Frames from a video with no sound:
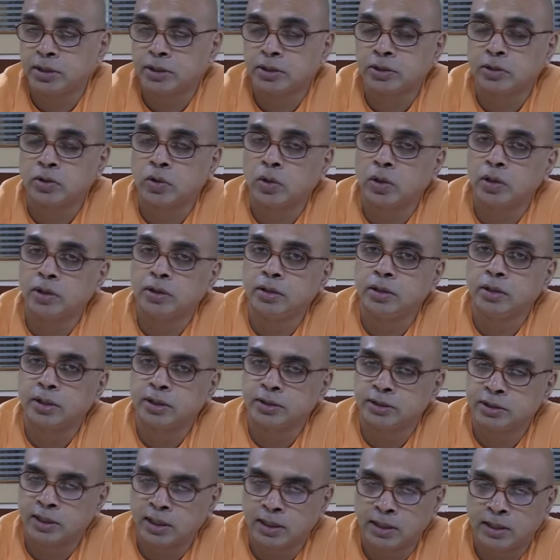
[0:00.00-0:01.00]
called
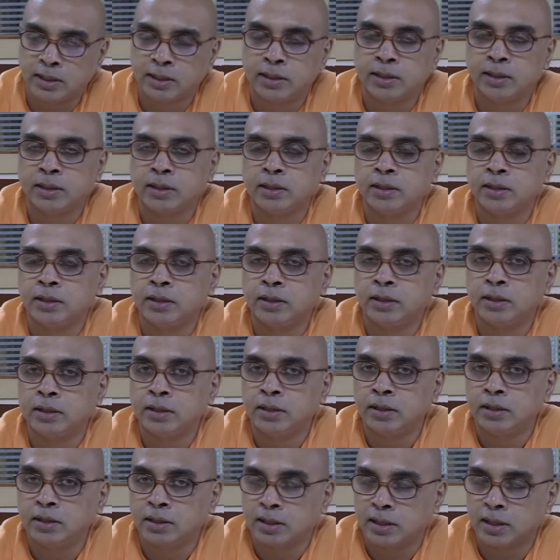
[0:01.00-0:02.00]
gridha.
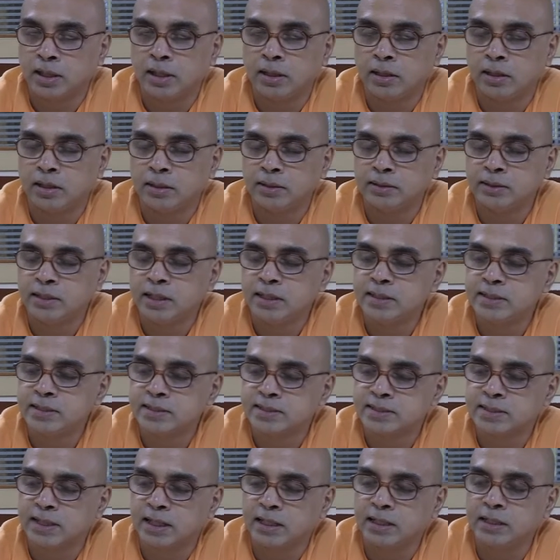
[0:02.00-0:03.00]
Then the
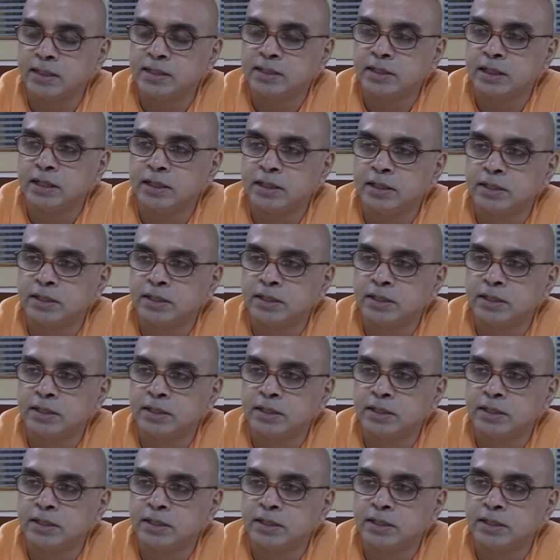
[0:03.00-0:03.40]
second thing